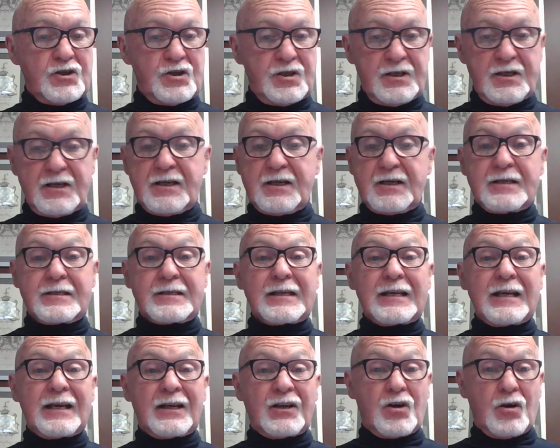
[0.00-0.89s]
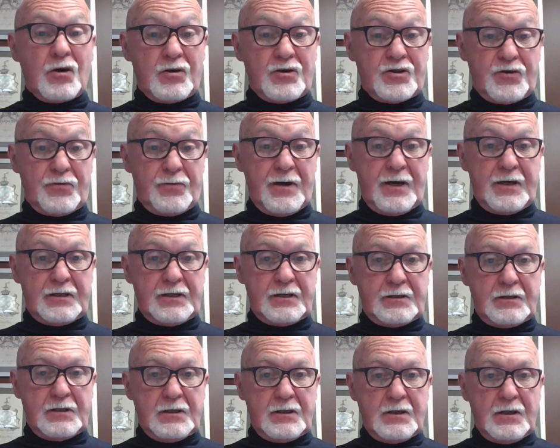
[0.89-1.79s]
she is incarcerated.
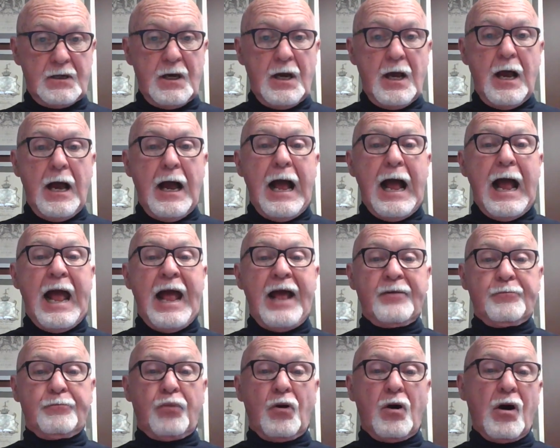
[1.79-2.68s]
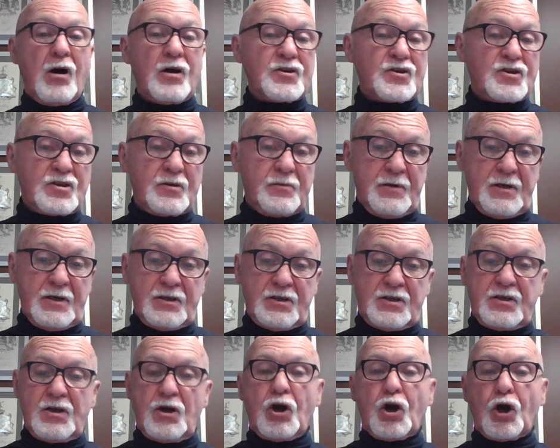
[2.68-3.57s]
And
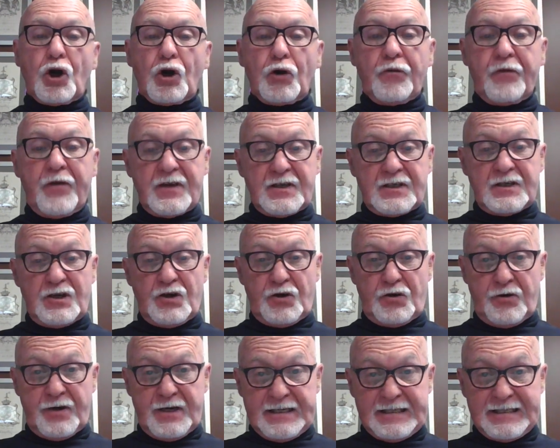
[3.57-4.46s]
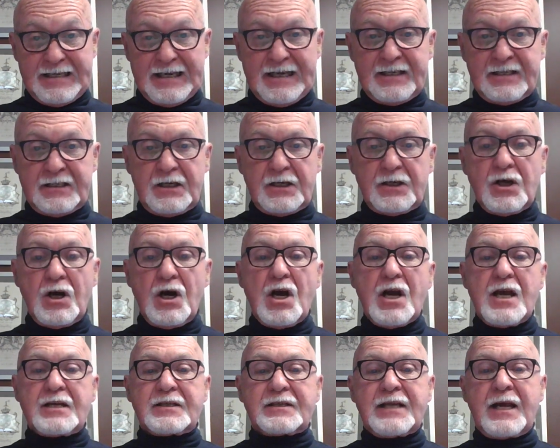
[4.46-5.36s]
Posthumus, her intended,
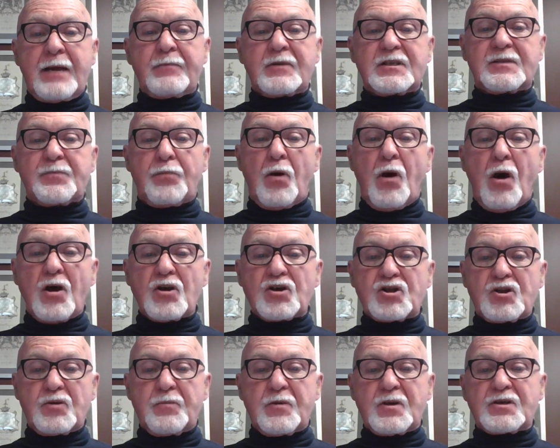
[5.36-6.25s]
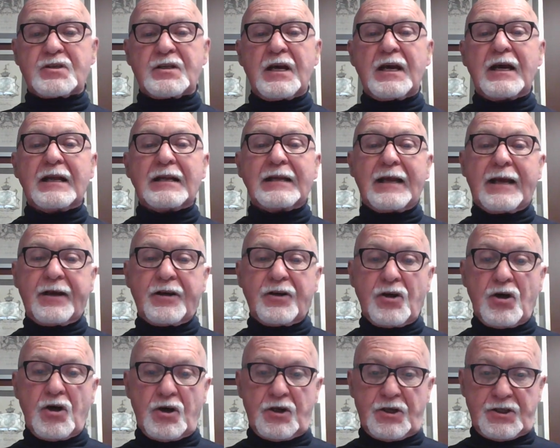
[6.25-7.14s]
his name is Posthumus
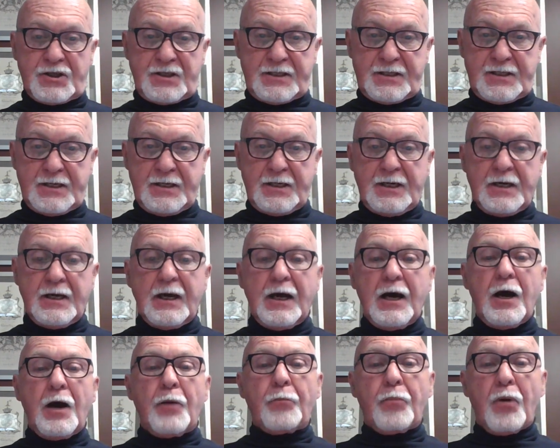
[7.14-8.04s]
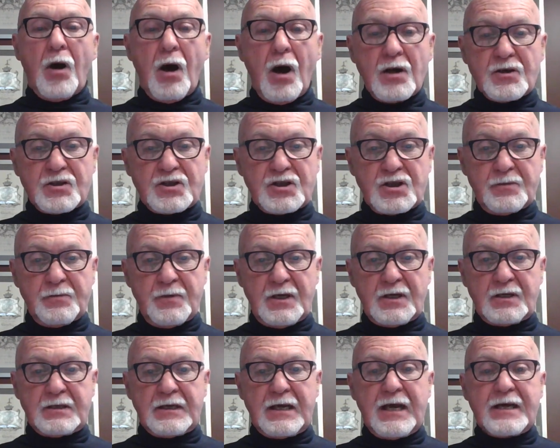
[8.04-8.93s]
Leonatus.
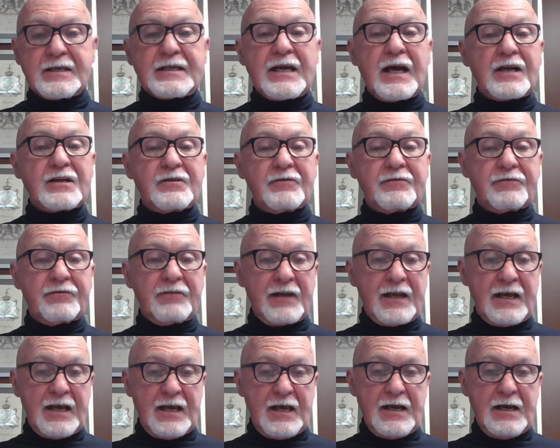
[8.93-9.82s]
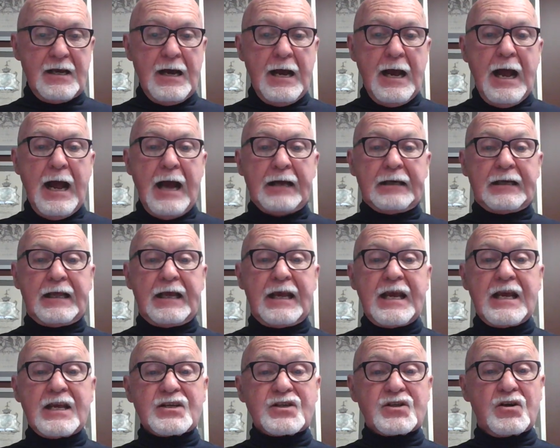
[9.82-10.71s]
Posthumus has had to flee, and
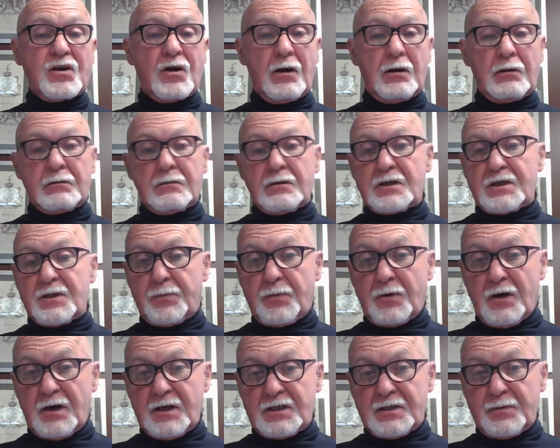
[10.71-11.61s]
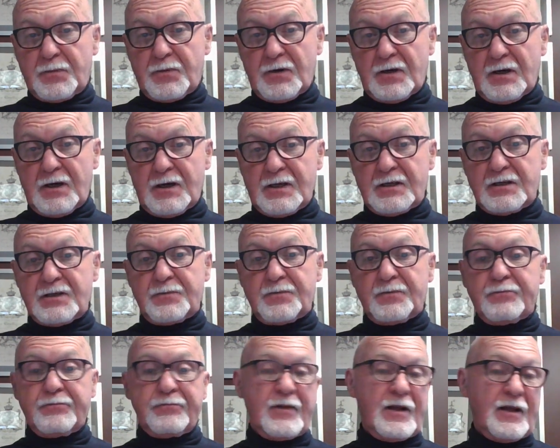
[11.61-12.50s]
he's gone, surprise, surprise,
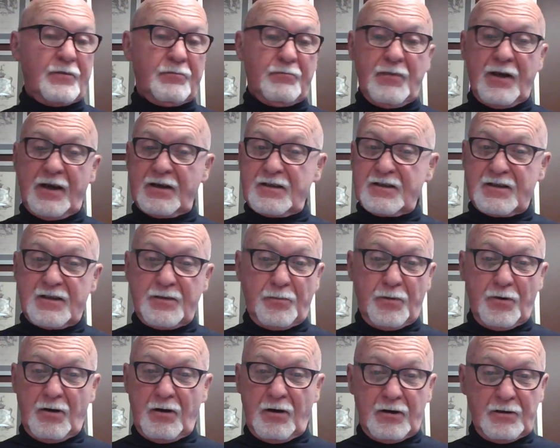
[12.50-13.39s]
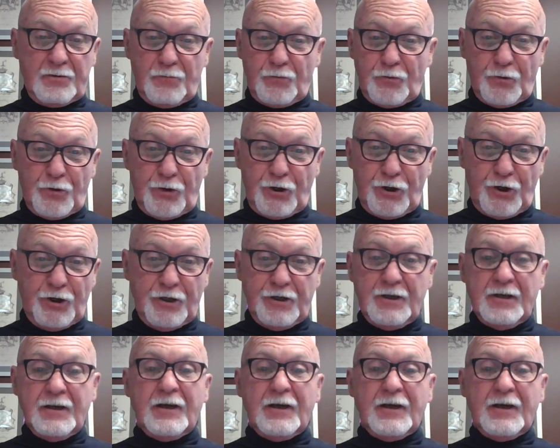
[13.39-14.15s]
it makes the plot work,